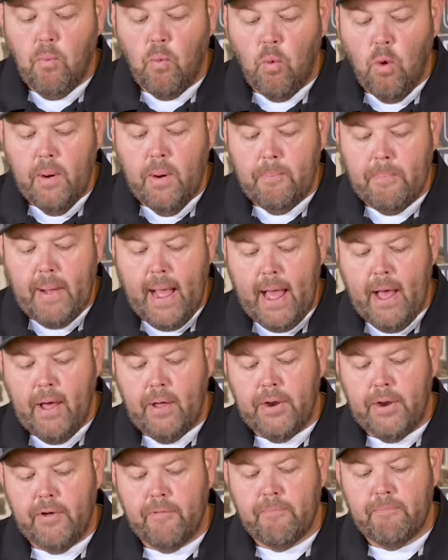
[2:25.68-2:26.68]
1
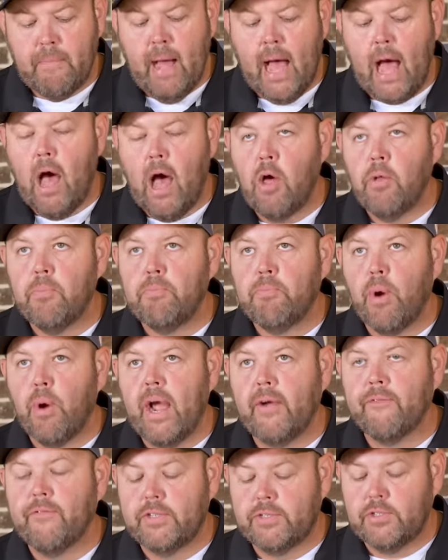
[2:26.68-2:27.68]
pound of mild
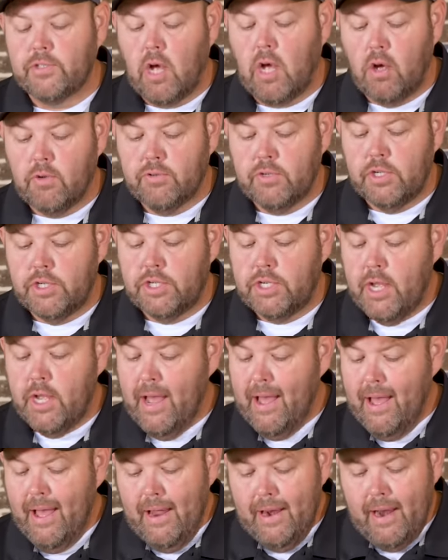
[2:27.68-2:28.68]
breakfast sausage.
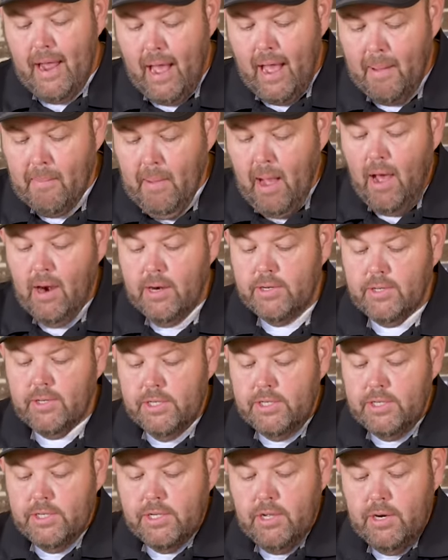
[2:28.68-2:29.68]
Now, I'm
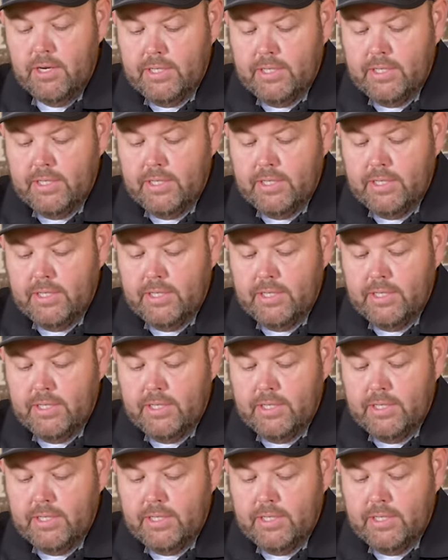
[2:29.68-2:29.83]
honestly just gonna